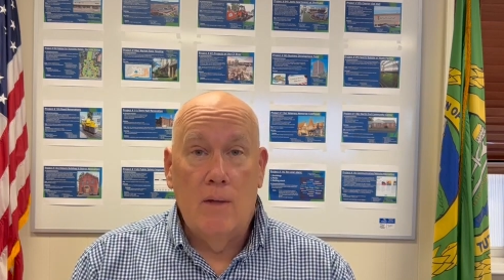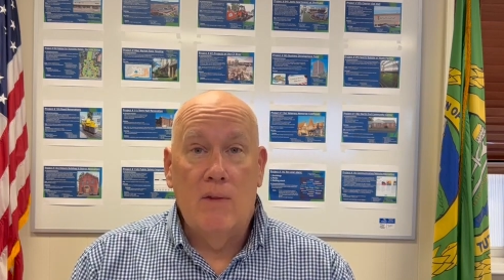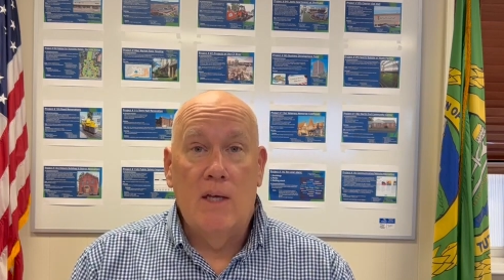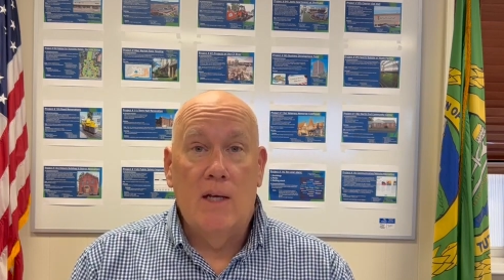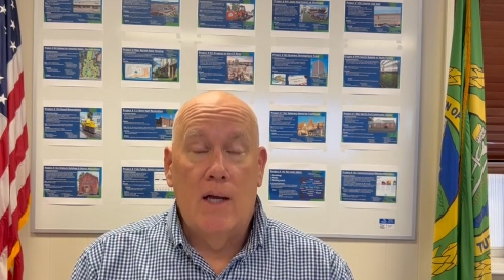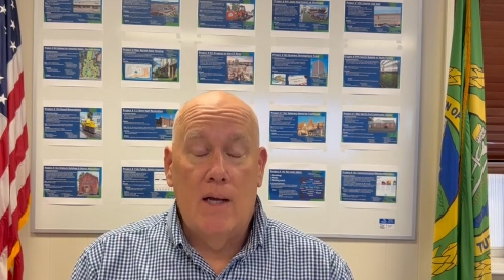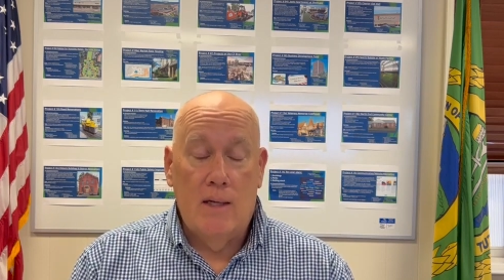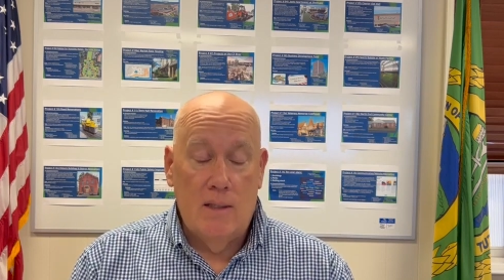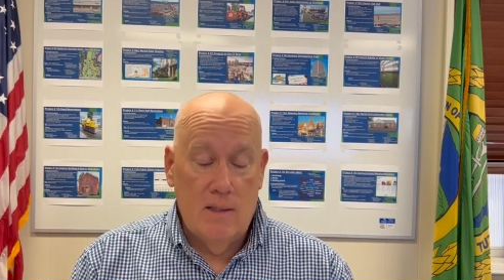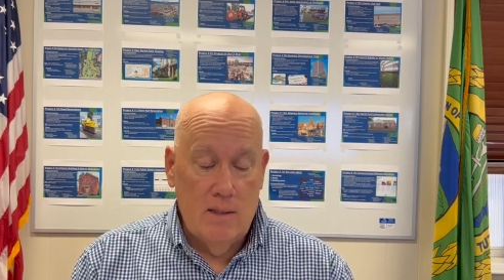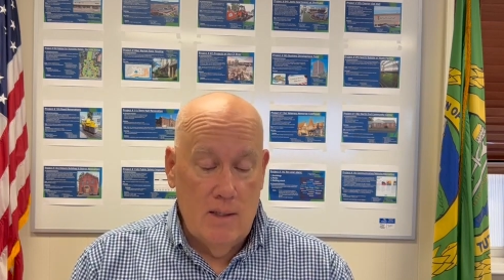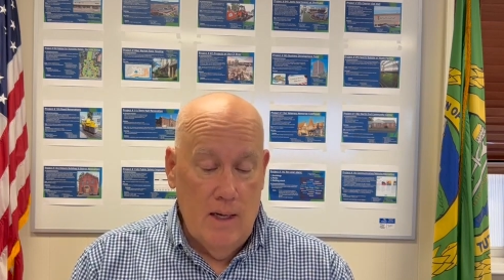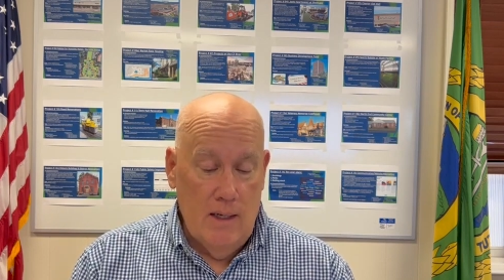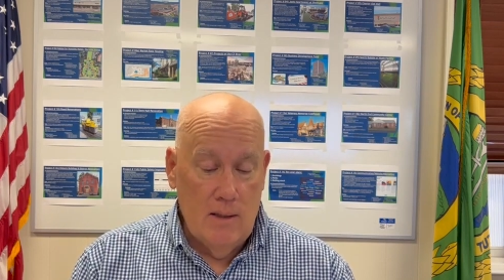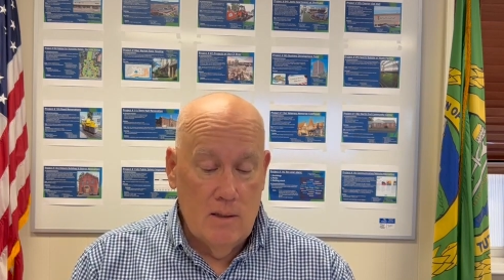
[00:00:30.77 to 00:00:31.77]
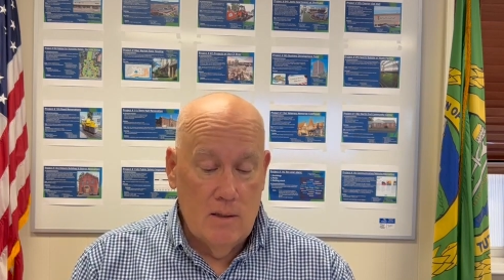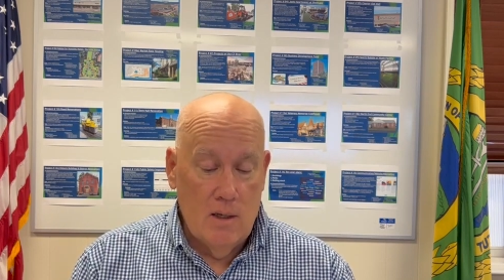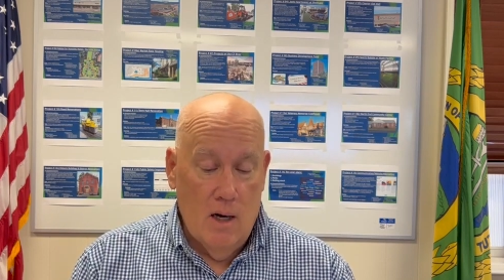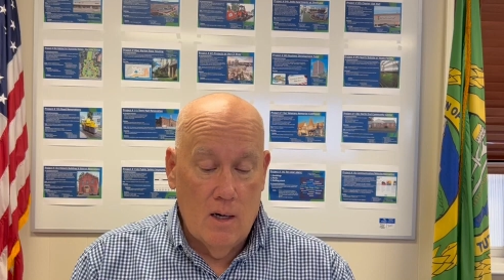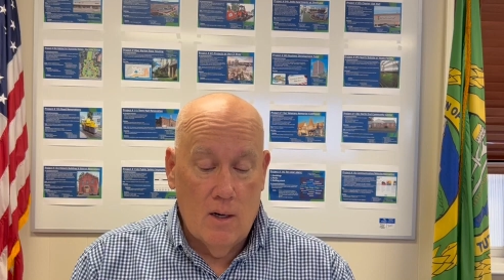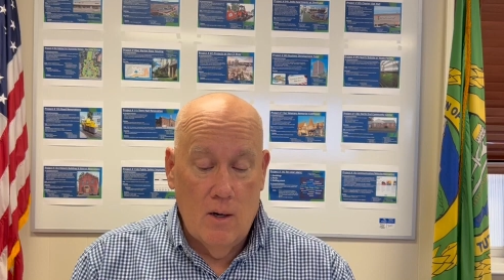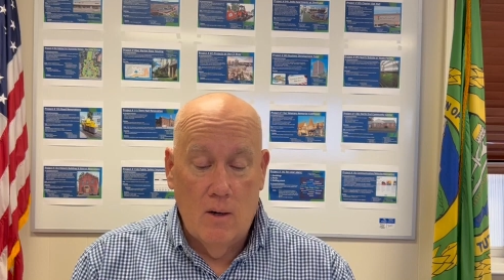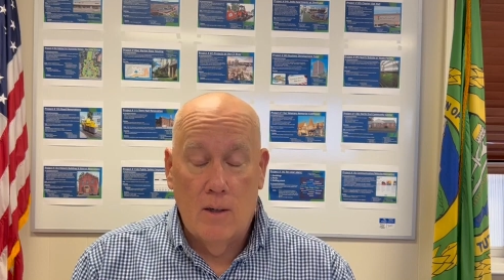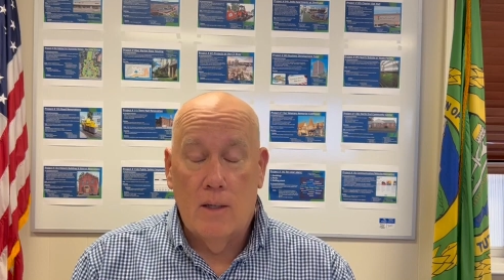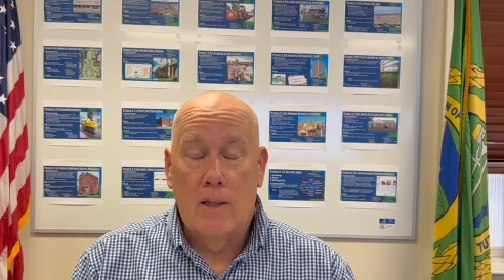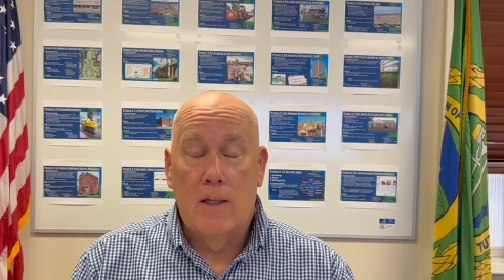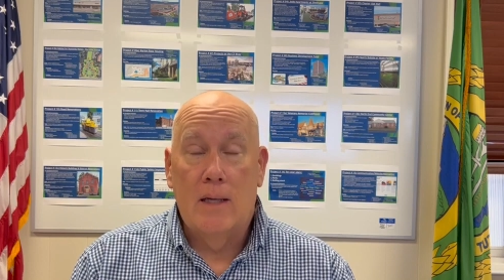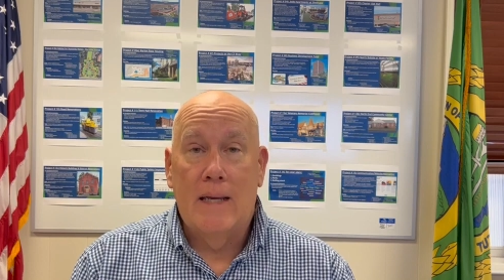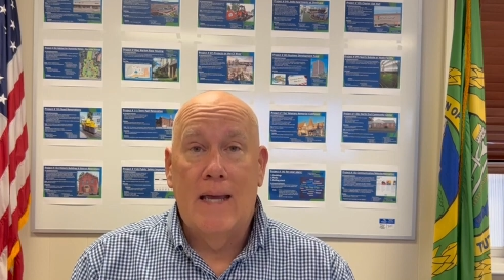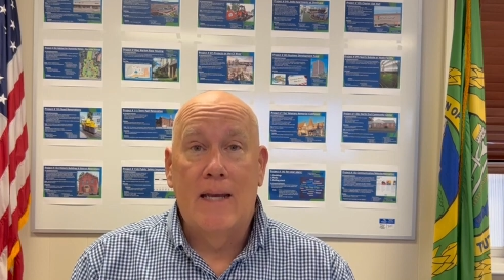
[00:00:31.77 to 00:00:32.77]
in the United States are
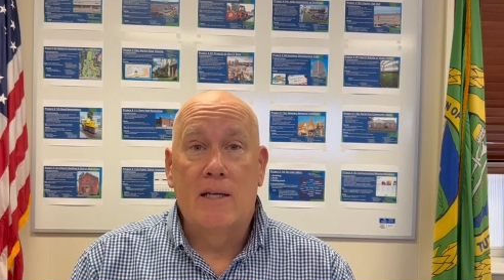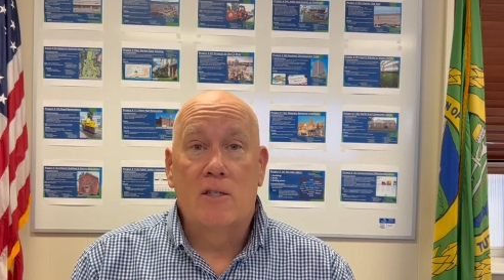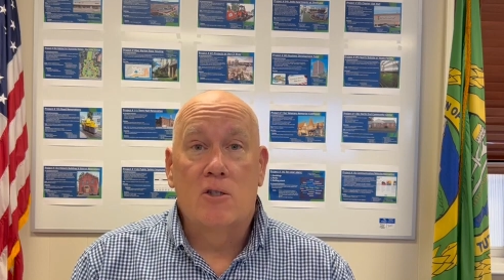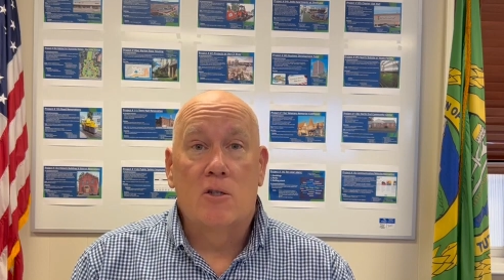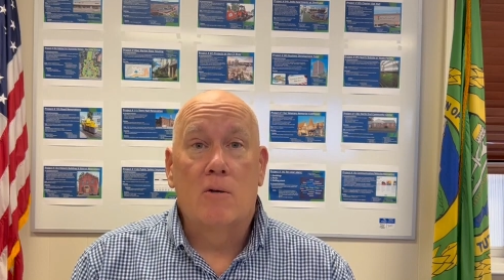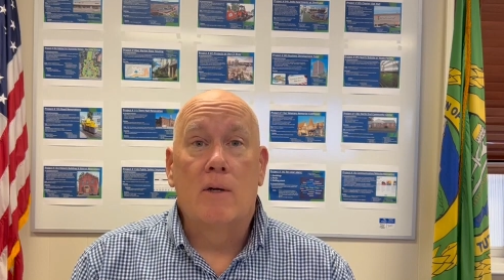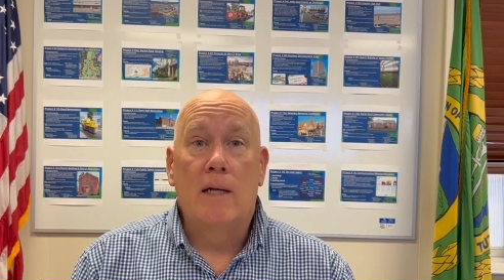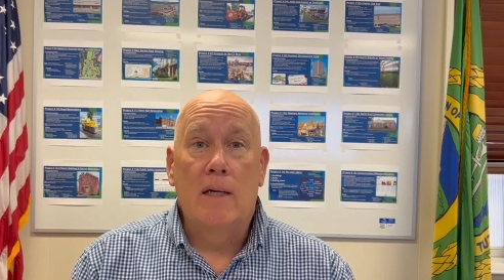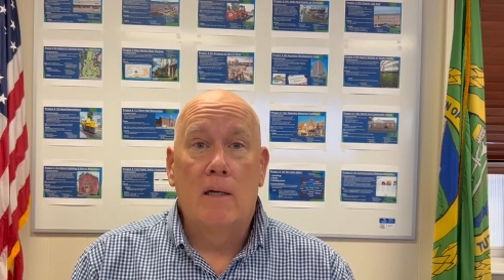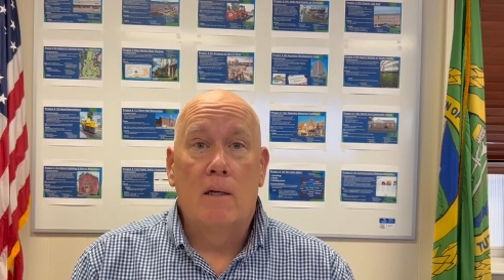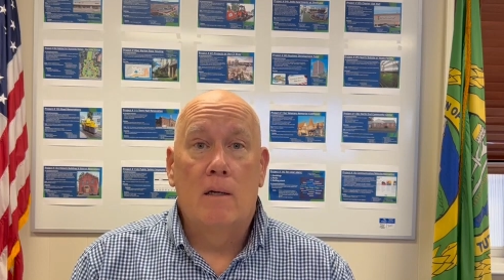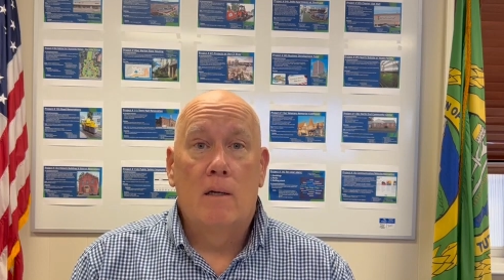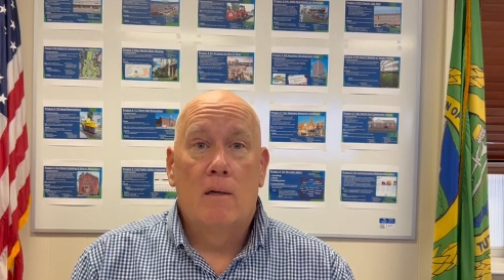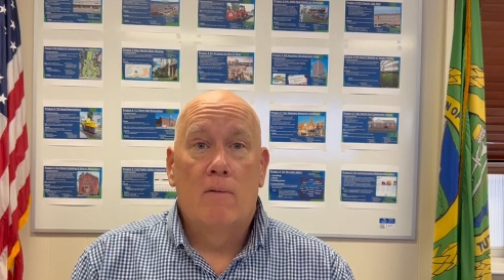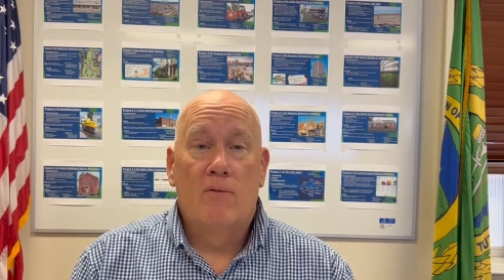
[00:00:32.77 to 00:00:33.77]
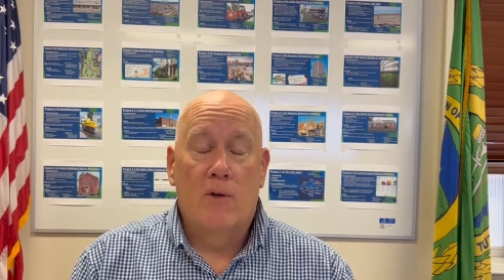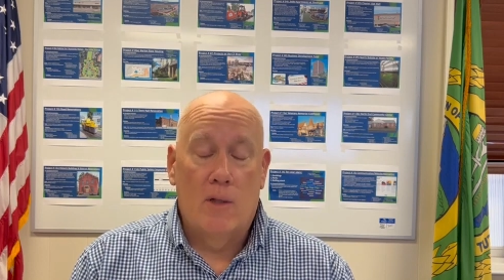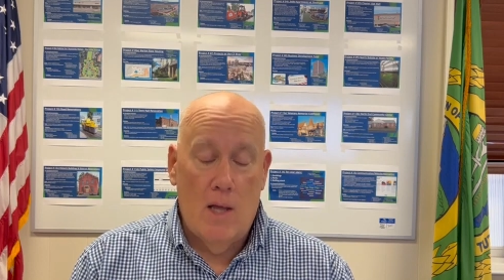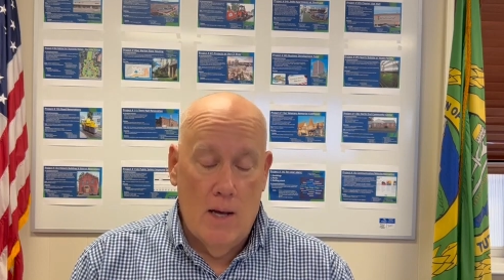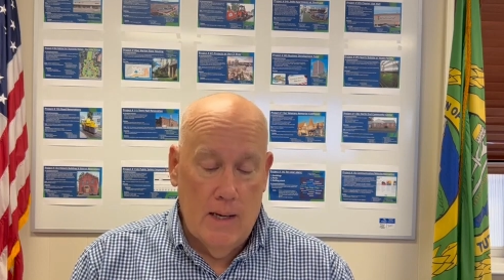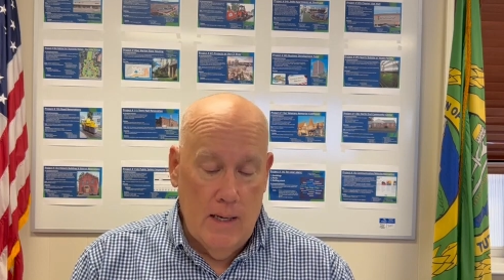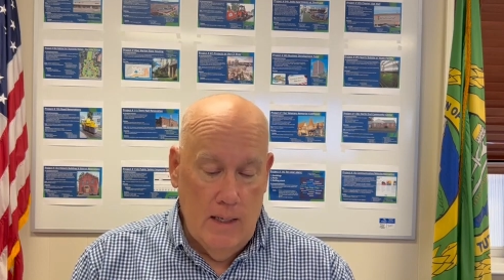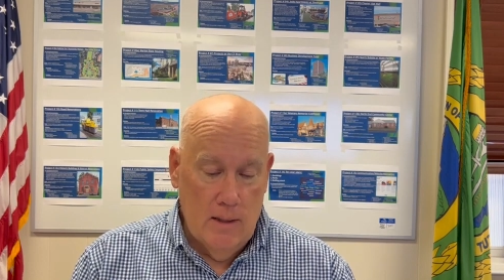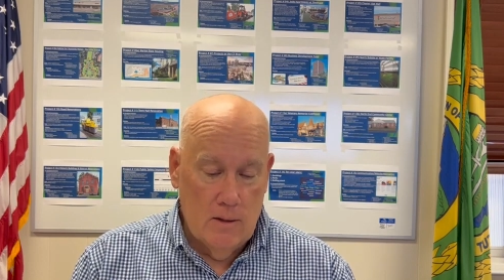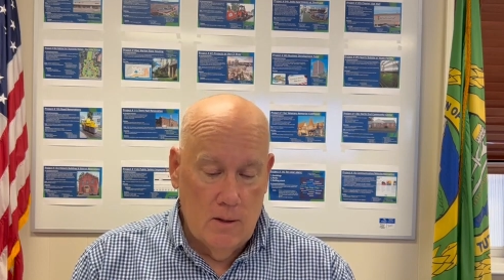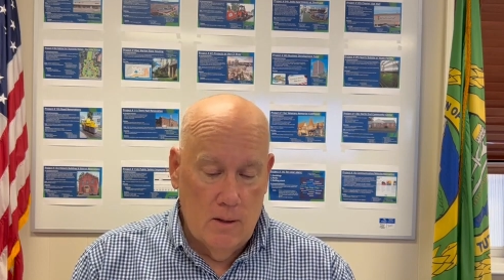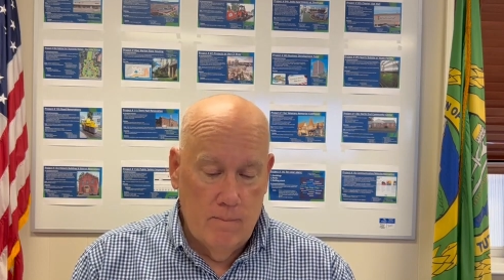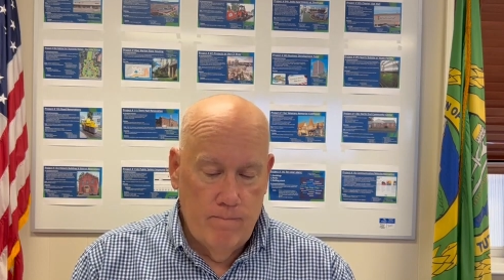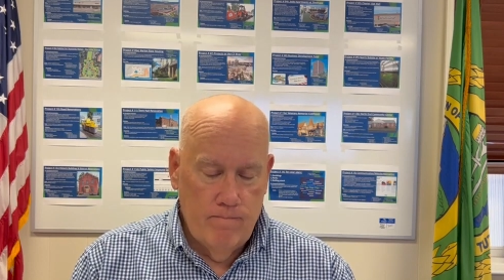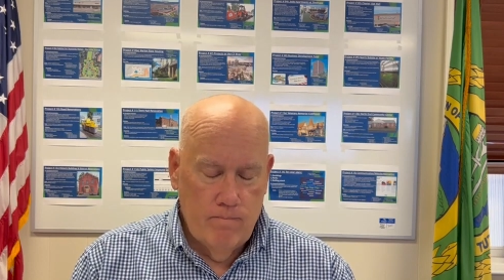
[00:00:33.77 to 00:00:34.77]
currently getting screened for lung cancer.